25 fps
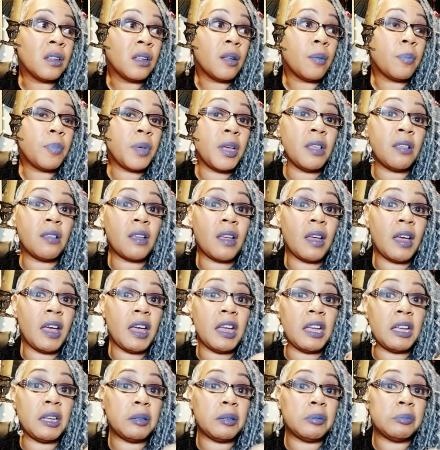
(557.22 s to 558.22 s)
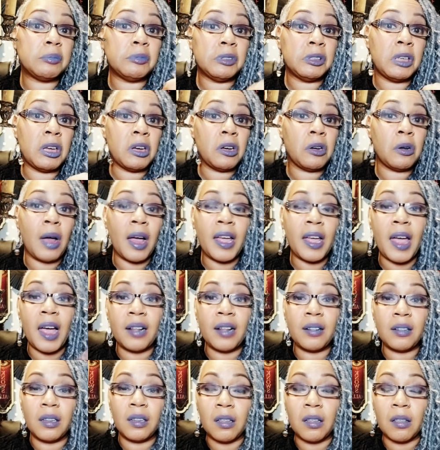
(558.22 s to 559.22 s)
piece of cake, you know, I
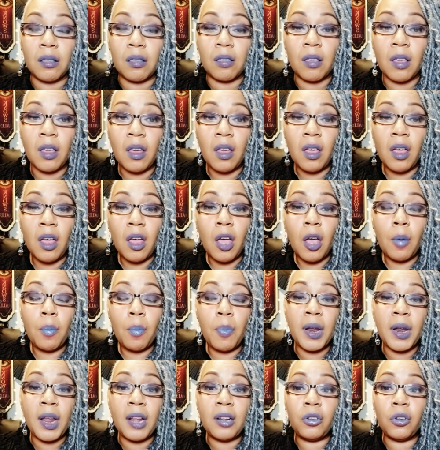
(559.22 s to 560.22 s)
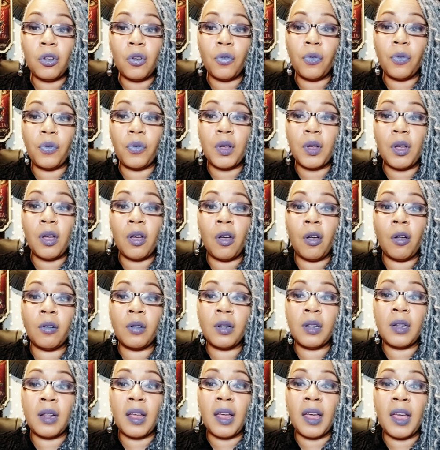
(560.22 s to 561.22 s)
got this. But I do
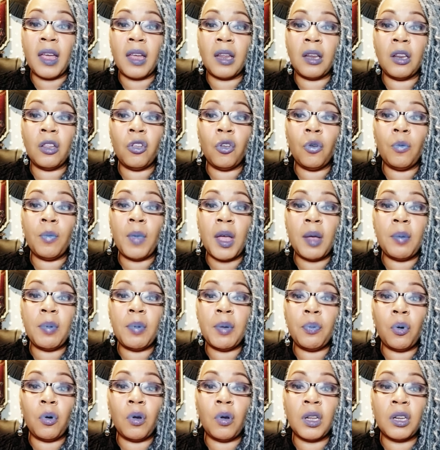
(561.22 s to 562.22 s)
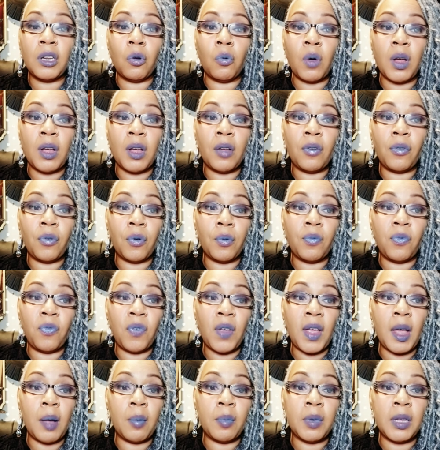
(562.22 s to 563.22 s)
feel that you may be pulling away from
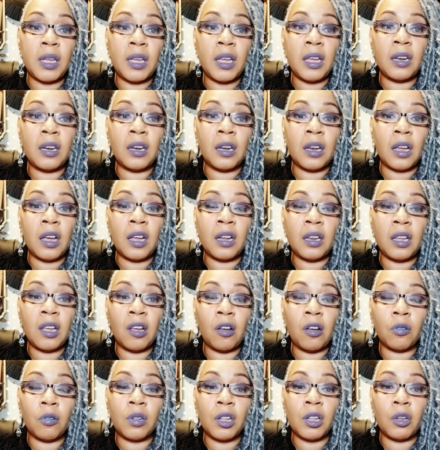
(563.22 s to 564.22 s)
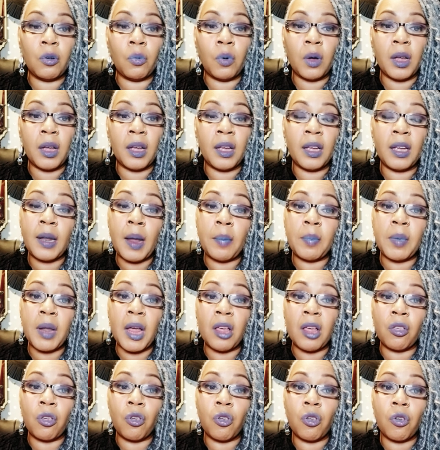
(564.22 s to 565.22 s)
family in an unhealthy way. And I'm
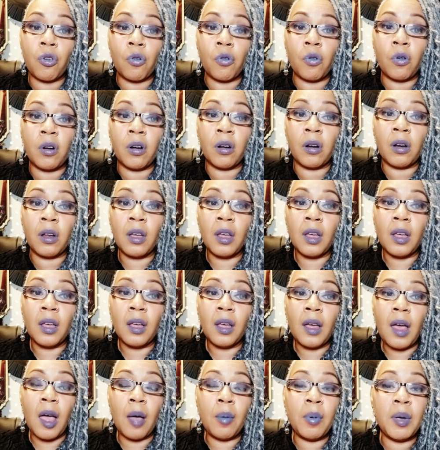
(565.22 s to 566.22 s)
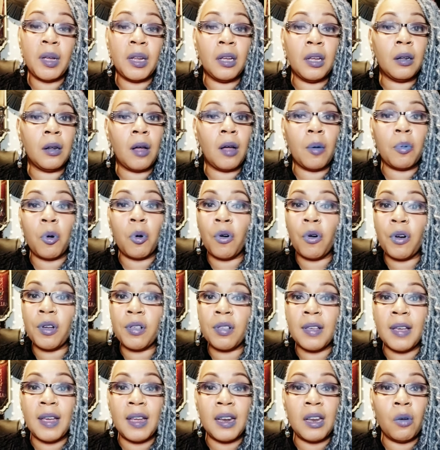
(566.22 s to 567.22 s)
not sure. I mean, of course,
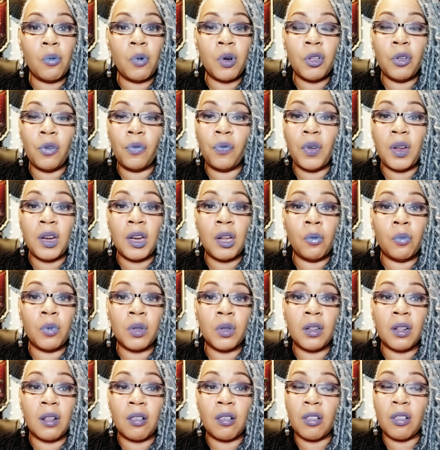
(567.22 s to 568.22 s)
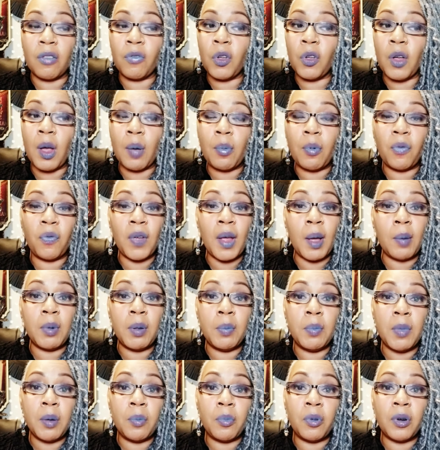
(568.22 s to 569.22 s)
get in where you fit in with this. If you have a family
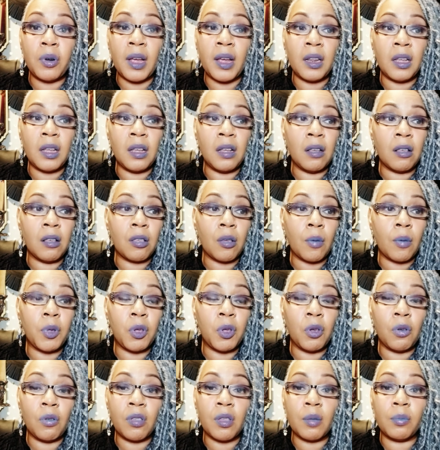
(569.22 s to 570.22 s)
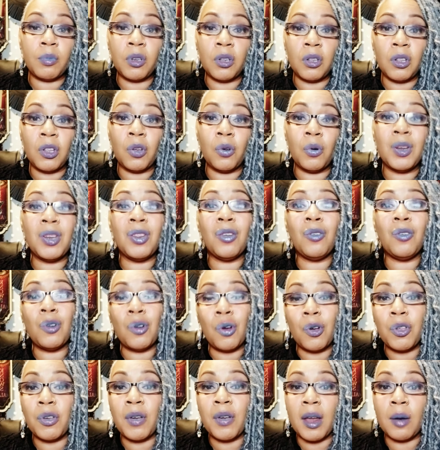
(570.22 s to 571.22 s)
member that is abusive to you and you
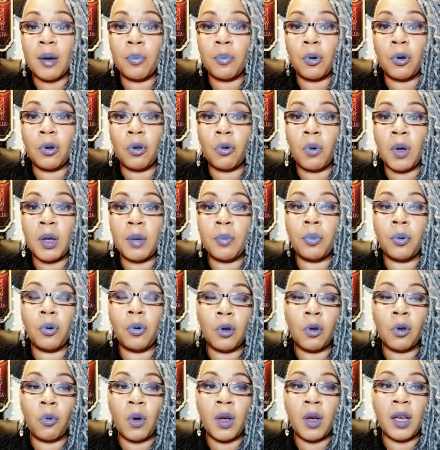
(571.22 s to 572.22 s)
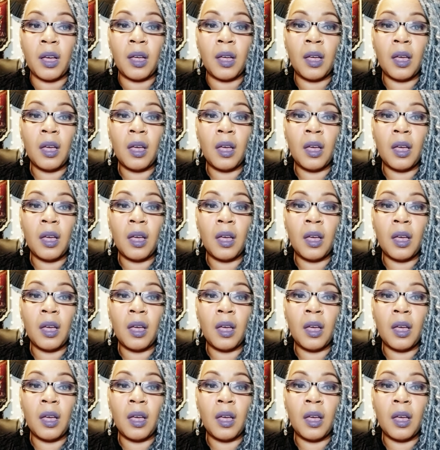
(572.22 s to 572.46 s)
know you got to pull away, pull away.